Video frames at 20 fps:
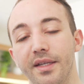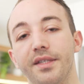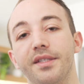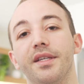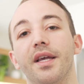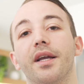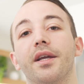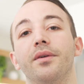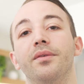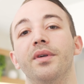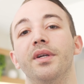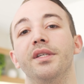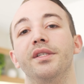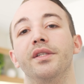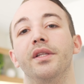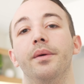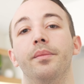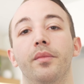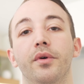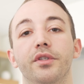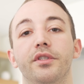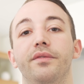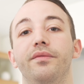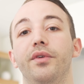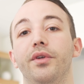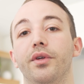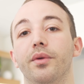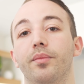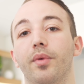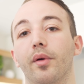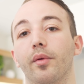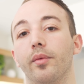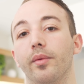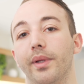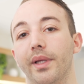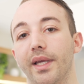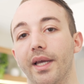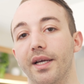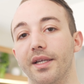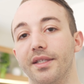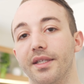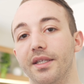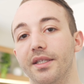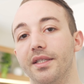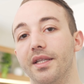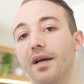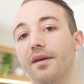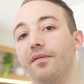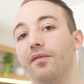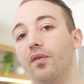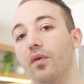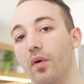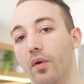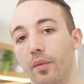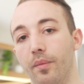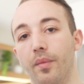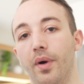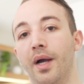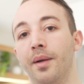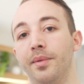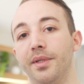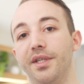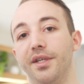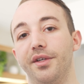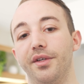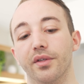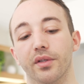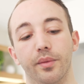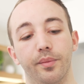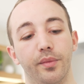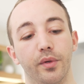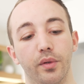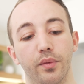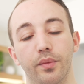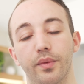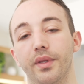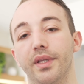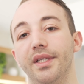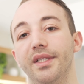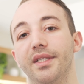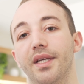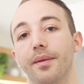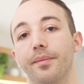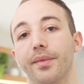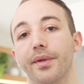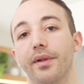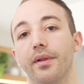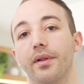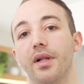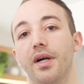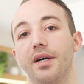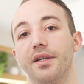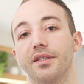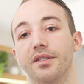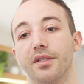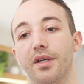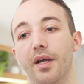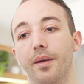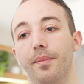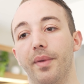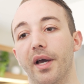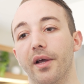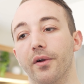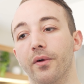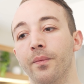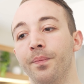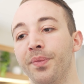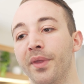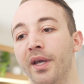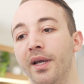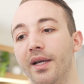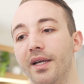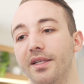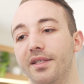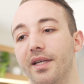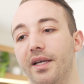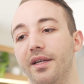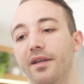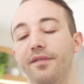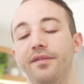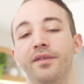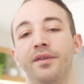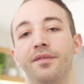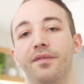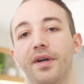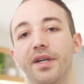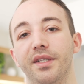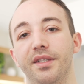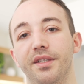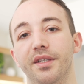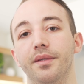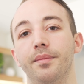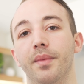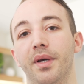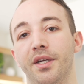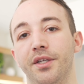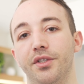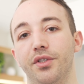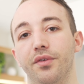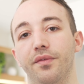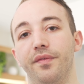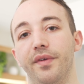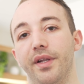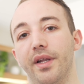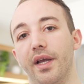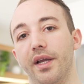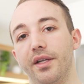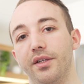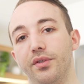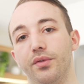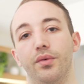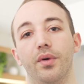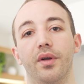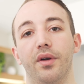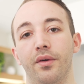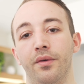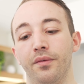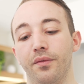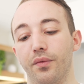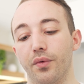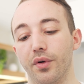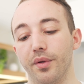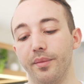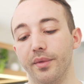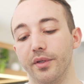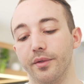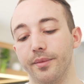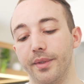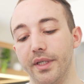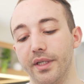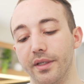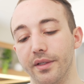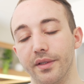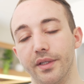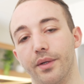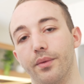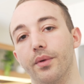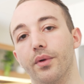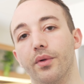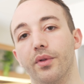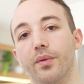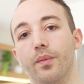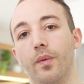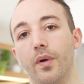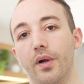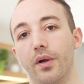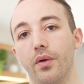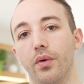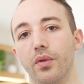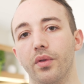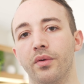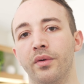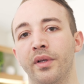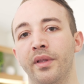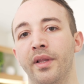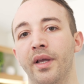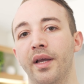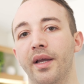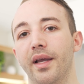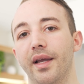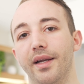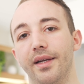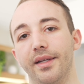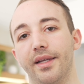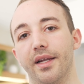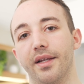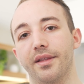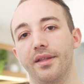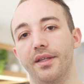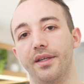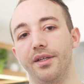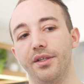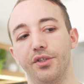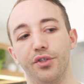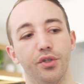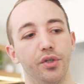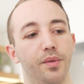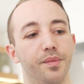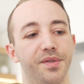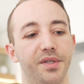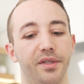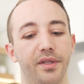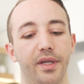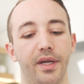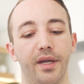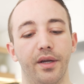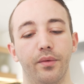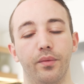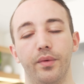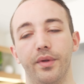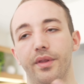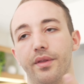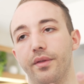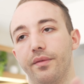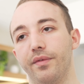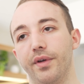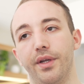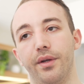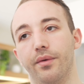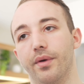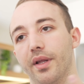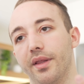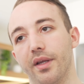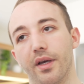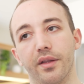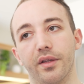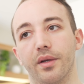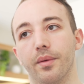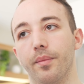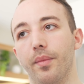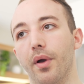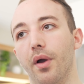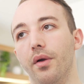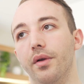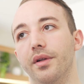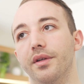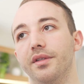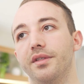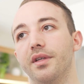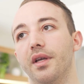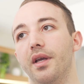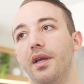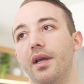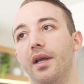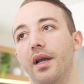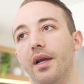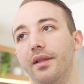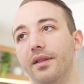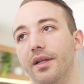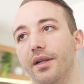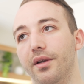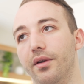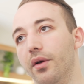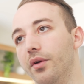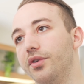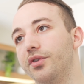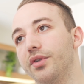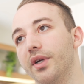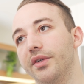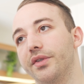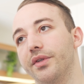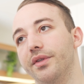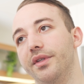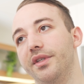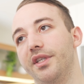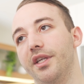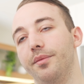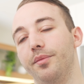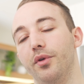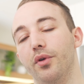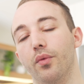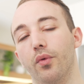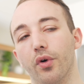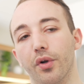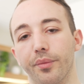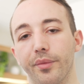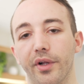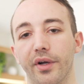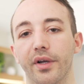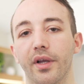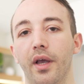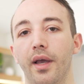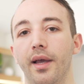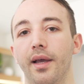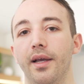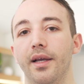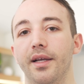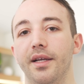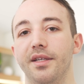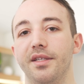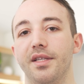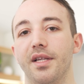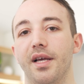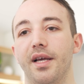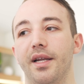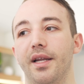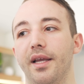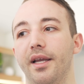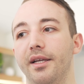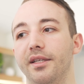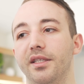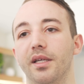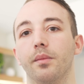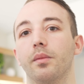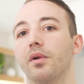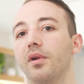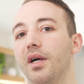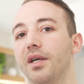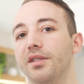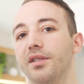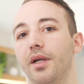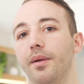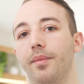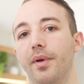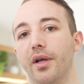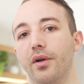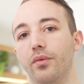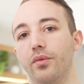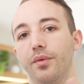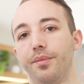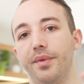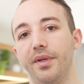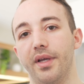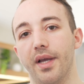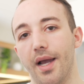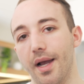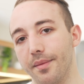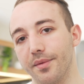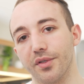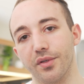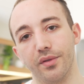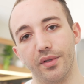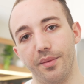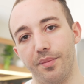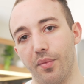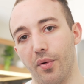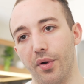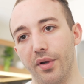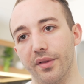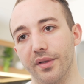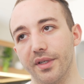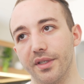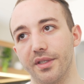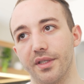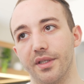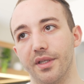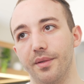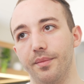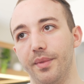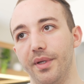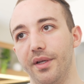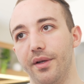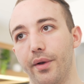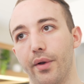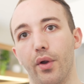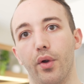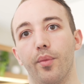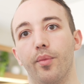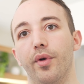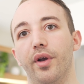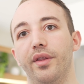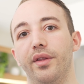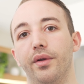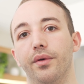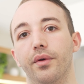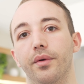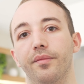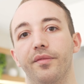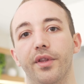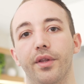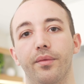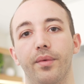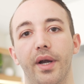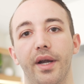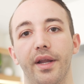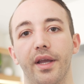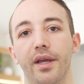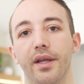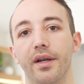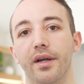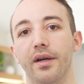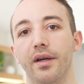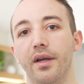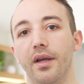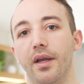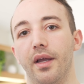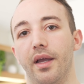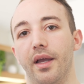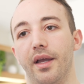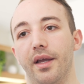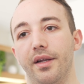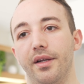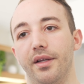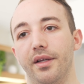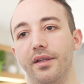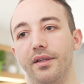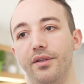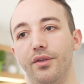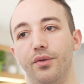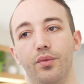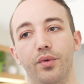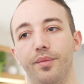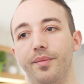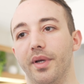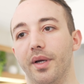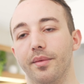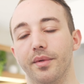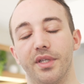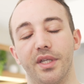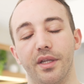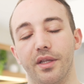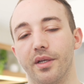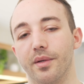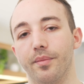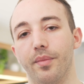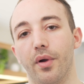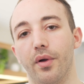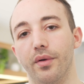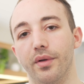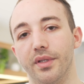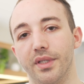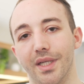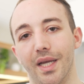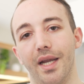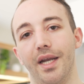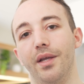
the second reason that most of you could probably guess is that for my particular build with the tempered glass side panel, is that even if if I did manage to fit a 240 millimeter liquid all-in-one cooler in there and get the tubes in there with fitting around the other components, and then no stress on the CPU water block, is that a tempered glass side panel would be absolutely pointless. There'd be no breathing room for the radiator and it, you wouldn't be able to see the components